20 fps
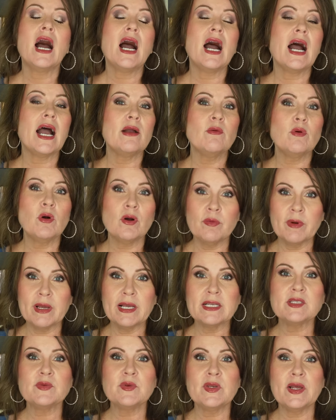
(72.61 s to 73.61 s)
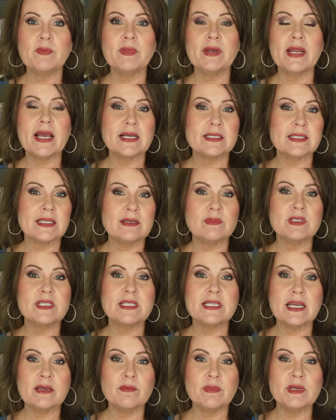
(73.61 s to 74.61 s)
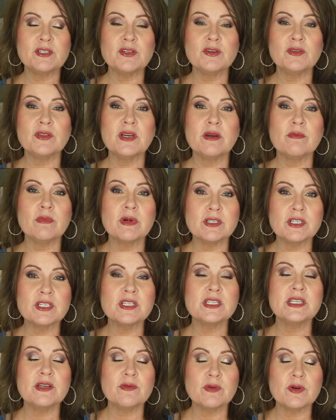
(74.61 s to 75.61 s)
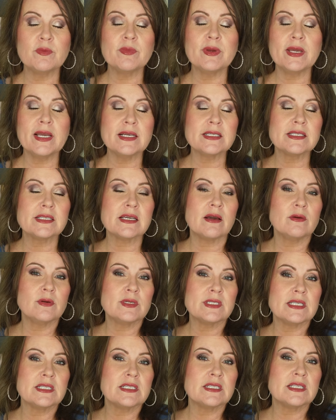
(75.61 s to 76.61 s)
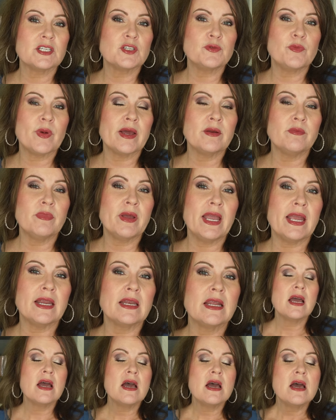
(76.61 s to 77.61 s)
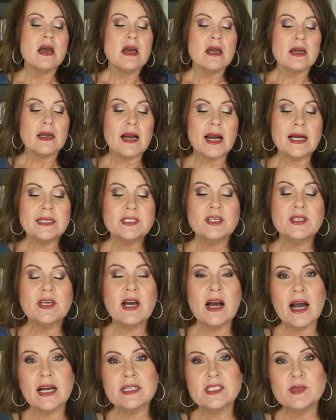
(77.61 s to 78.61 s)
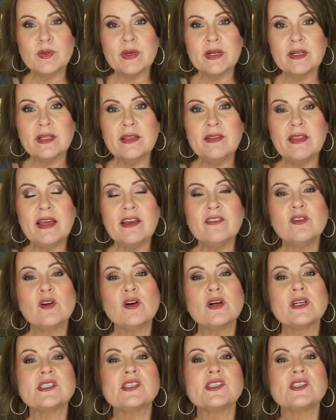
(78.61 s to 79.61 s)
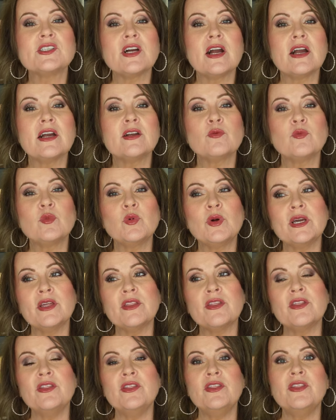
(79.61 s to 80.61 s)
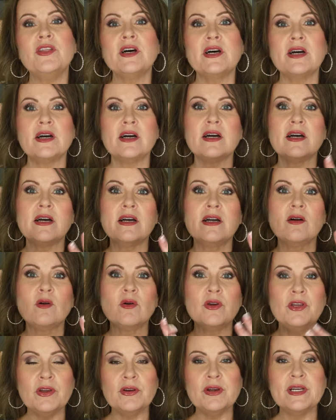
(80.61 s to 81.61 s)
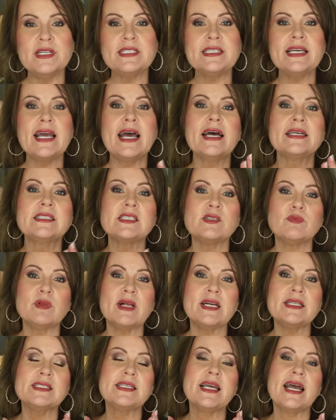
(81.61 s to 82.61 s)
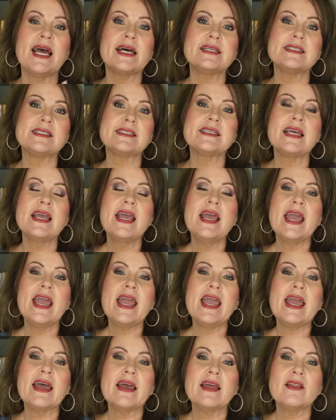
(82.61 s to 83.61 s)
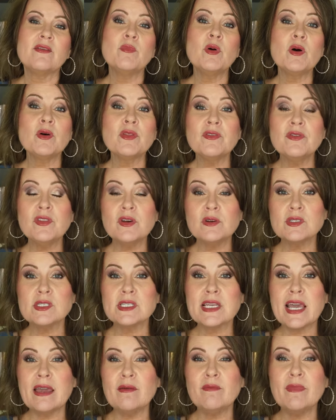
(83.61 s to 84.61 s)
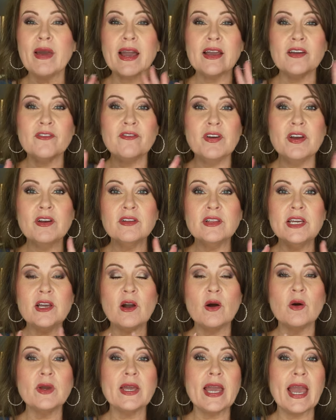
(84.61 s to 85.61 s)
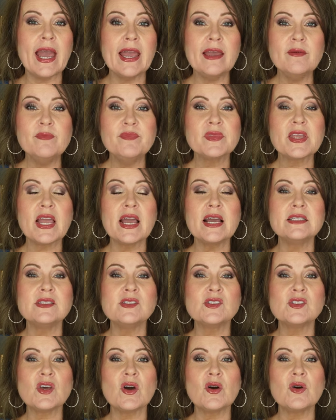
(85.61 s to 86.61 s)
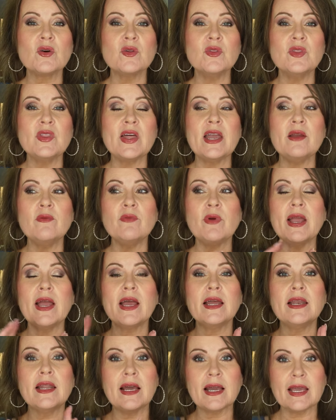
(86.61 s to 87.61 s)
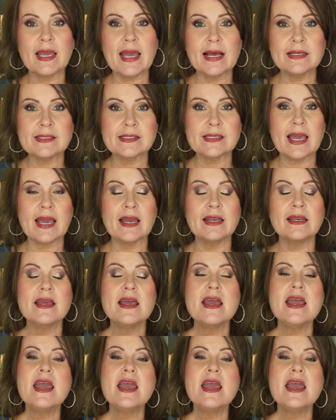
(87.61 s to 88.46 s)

I woke my husband up and asked him to take me to the emergency room because I was in such bad pain got to the hospital and they of course start with the urine test blood test and both of those came back fairly okay. And so they ran a CAT scan.